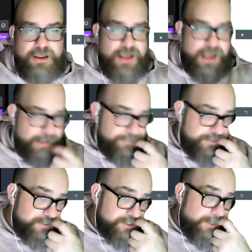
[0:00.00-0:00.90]
I'm
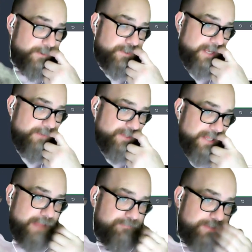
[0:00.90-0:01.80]
usually okay with
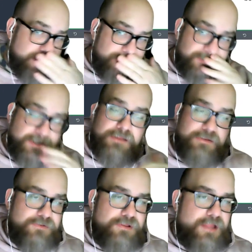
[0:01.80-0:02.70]
that because
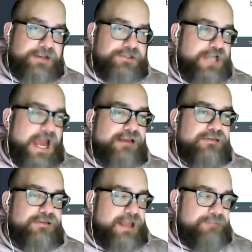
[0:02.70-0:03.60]
there's a lot of
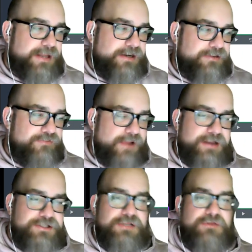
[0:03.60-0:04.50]
jacks in that betting
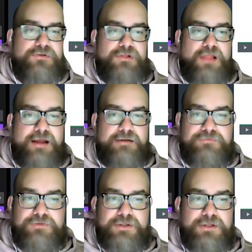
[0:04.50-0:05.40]
strategy. There's a lot
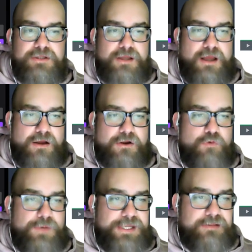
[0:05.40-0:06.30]
of
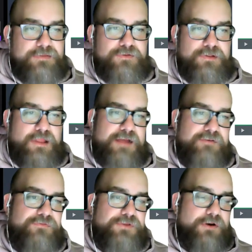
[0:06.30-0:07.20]
queens. There's a lot
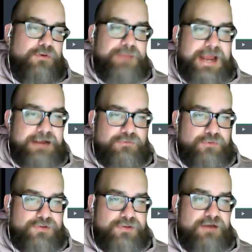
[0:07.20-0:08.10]
of,
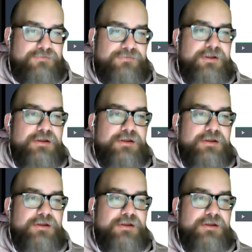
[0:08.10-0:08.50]
backdoor stuff.